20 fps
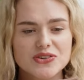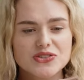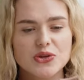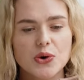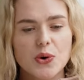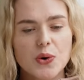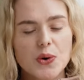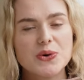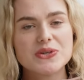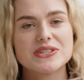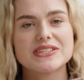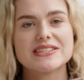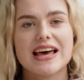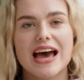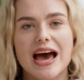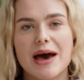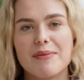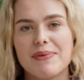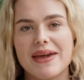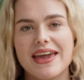as the horse is
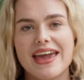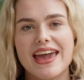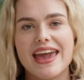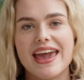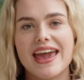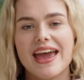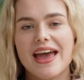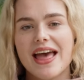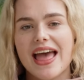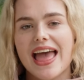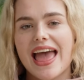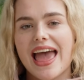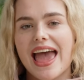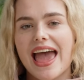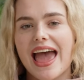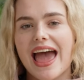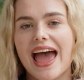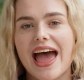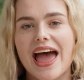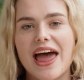happy
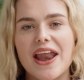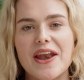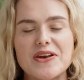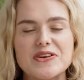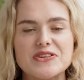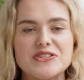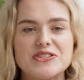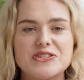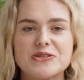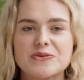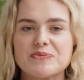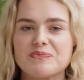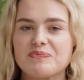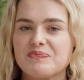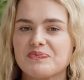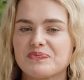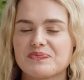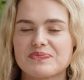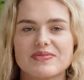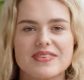and
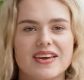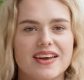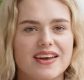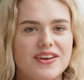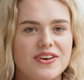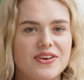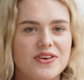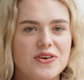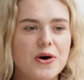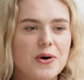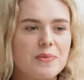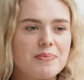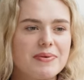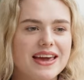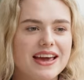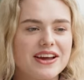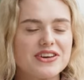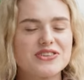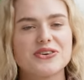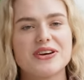not
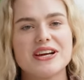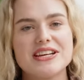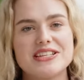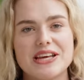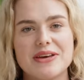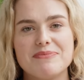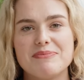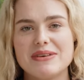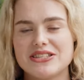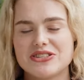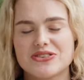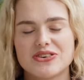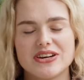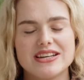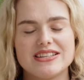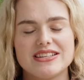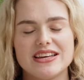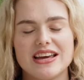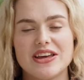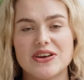being
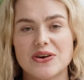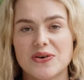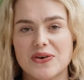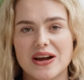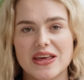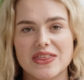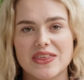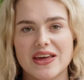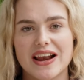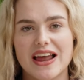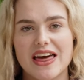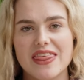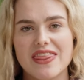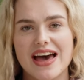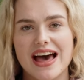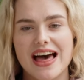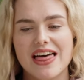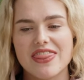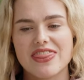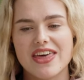mistreated or anything like
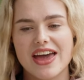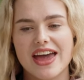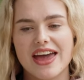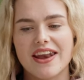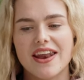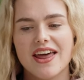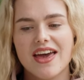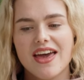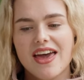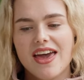that, then